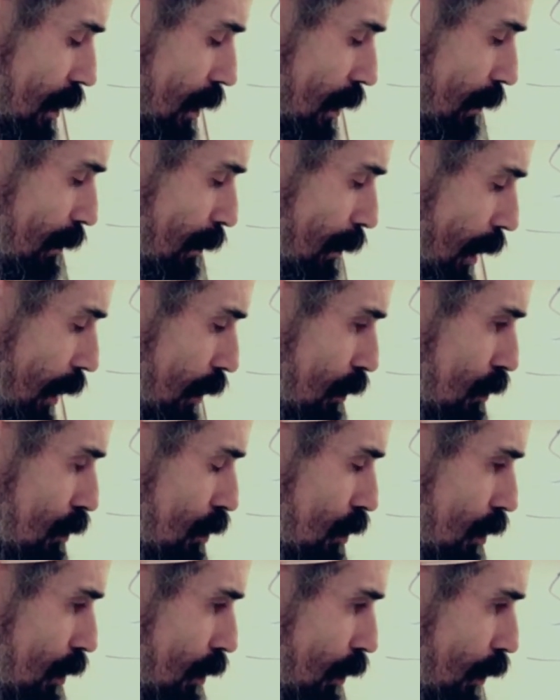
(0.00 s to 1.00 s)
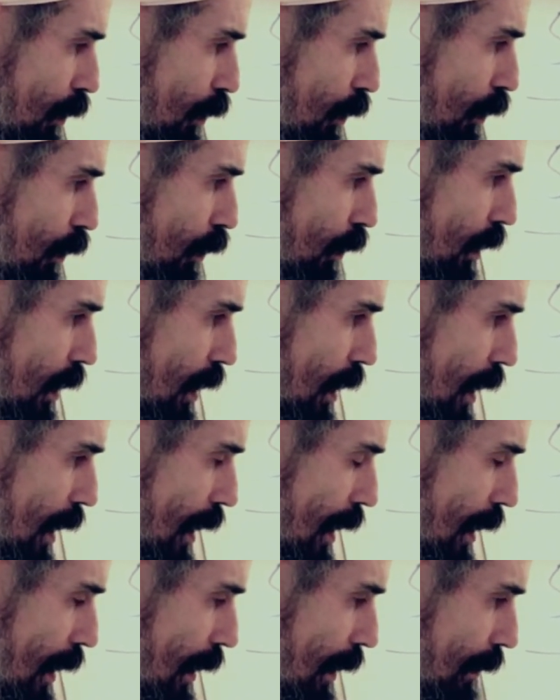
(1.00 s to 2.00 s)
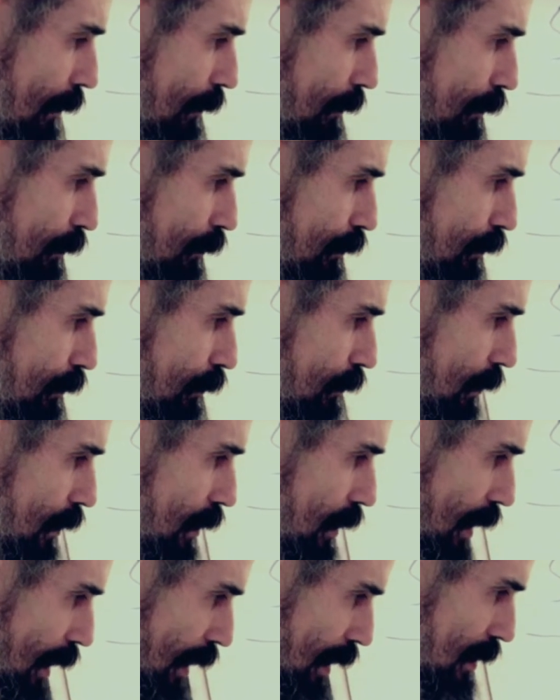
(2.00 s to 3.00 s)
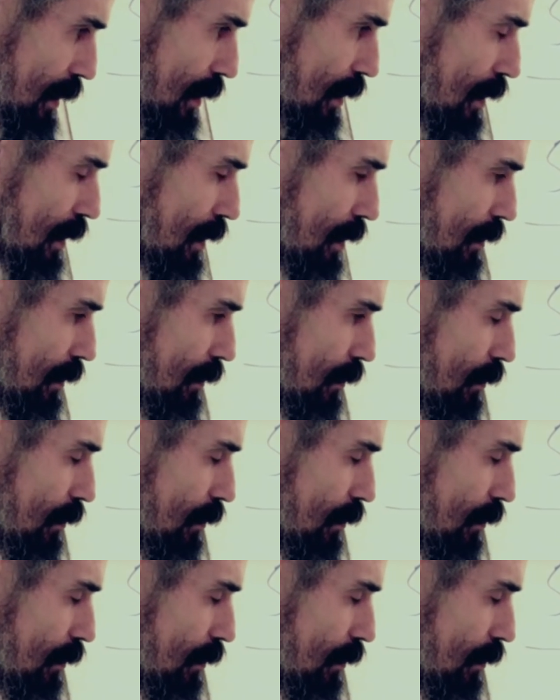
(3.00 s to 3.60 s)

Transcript: Emotional, yes.